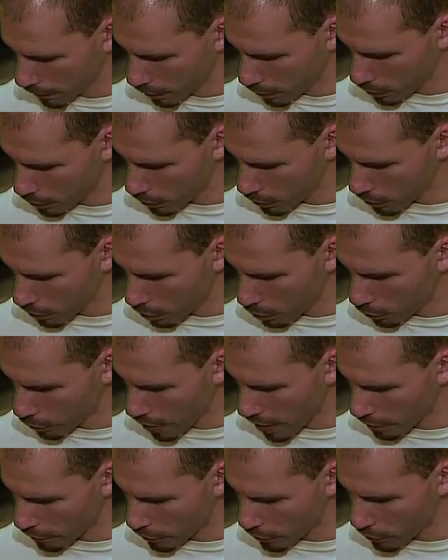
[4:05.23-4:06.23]
So all you
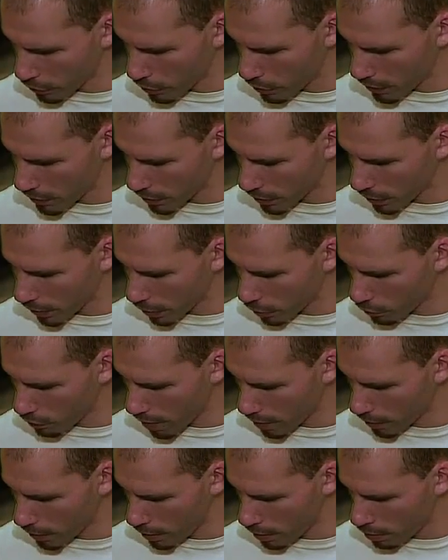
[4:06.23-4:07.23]
have to do is click
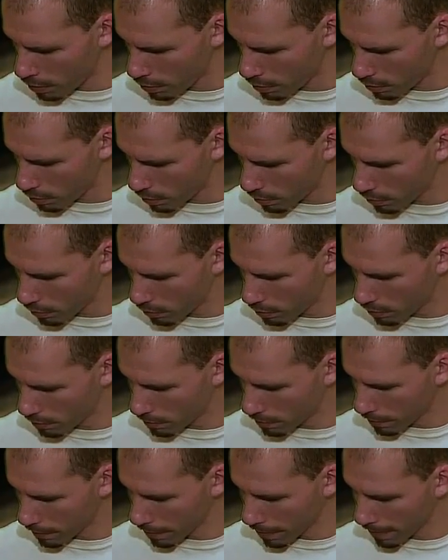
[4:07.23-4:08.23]
right here,
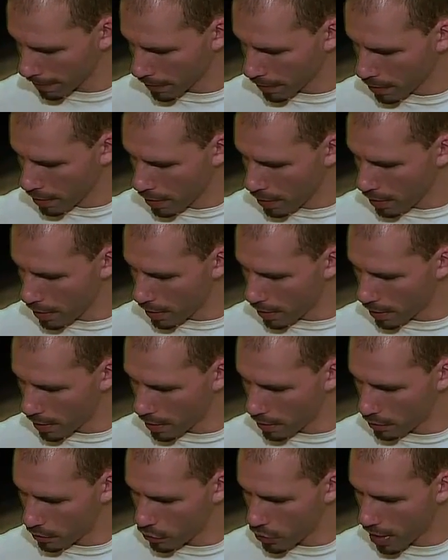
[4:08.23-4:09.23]

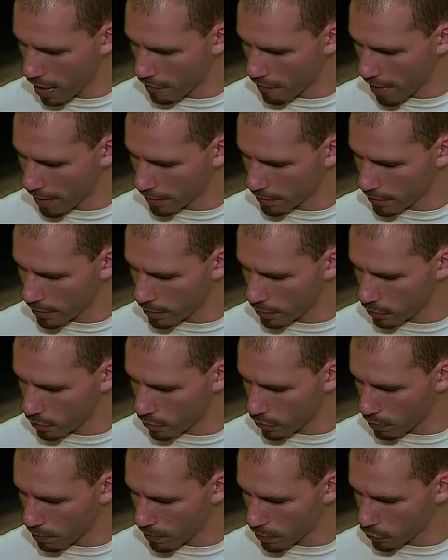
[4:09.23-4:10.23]
and you have access
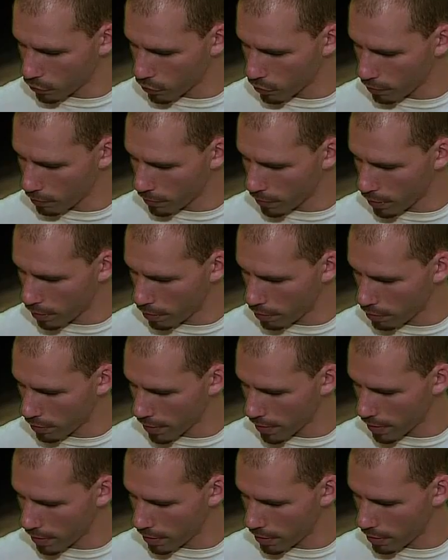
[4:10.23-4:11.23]
to the metronome here
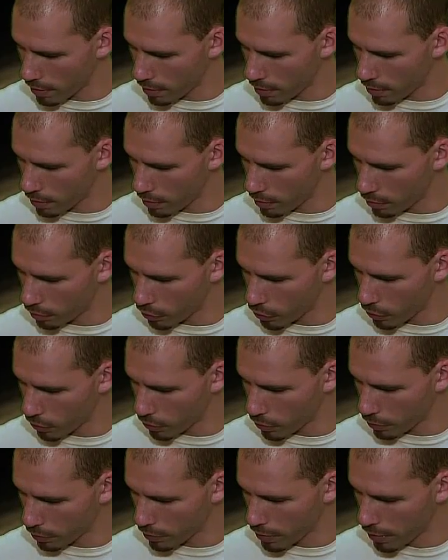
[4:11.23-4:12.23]
and the
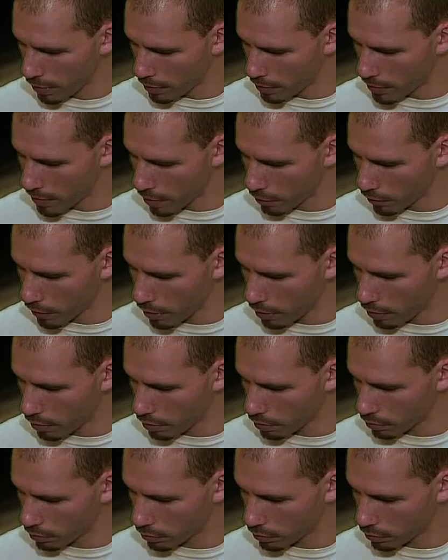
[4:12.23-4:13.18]
tuner down here.